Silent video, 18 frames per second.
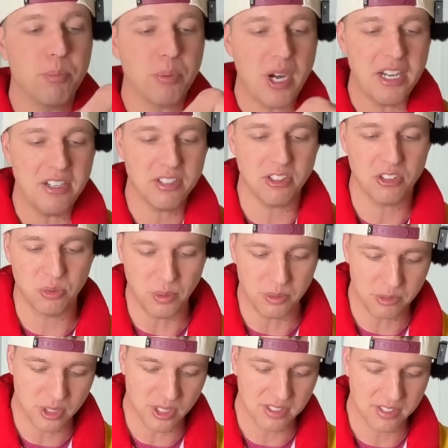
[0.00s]
priced the
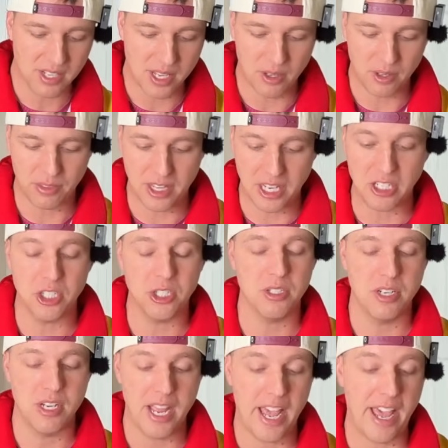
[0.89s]
swim trunks how they
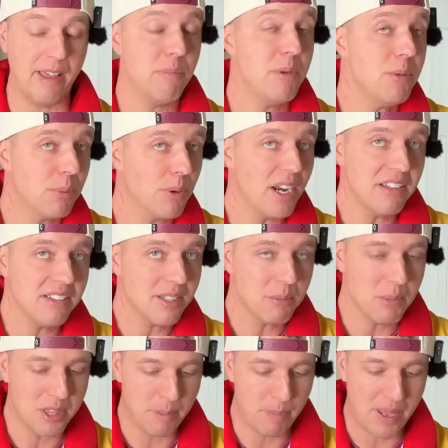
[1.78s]
have been pricing
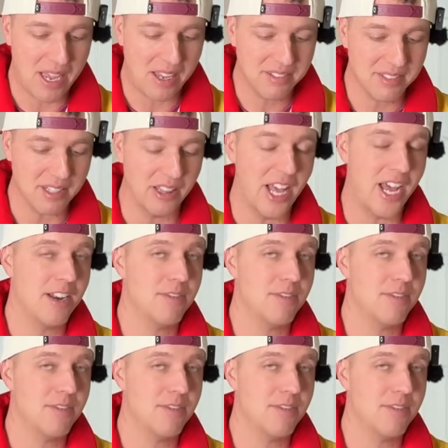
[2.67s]
them in the past. A lot